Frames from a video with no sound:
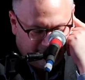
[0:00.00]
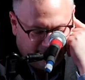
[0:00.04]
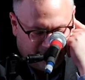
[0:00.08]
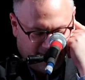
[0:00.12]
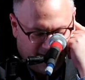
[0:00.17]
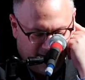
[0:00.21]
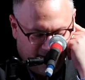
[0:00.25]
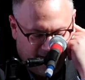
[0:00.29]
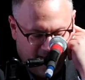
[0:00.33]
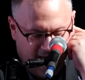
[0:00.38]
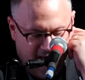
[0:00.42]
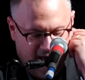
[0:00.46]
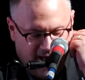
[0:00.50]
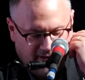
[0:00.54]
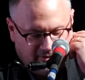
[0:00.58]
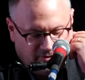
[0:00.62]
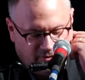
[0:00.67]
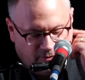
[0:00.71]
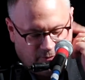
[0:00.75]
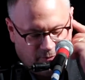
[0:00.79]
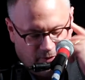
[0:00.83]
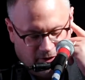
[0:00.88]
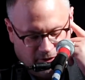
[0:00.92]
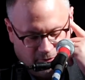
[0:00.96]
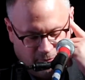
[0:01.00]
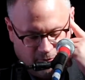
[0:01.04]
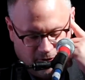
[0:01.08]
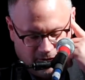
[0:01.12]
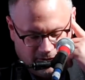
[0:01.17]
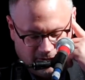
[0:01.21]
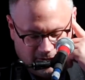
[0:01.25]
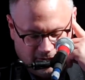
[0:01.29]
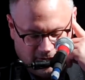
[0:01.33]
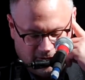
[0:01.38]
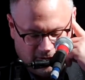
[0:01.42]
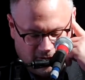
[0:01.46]
And I asked her what it
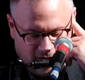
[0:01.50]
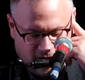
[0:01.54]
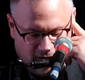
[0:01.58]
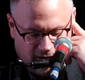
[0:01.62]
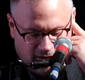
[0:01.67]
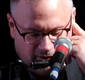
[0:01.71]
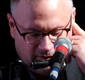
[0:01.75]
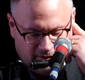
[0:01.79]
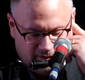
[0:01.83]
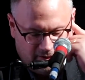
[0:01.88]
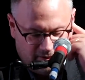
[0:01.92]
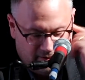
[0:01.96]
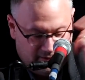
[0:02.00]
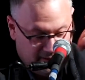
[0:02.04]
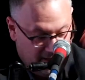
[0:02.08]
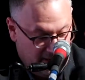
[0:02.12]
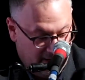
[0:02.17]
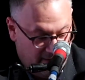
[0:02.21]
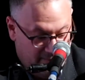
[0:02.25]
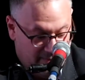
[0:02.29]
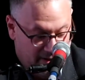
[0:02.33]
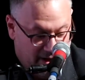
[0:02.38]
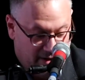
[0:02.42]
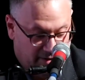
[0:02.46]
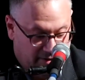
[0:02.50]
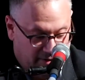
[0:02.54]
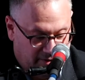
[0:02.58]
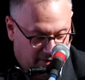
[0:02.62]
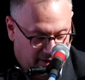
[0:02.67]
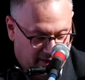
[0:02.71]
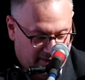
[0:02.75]
was she thought I should say about her.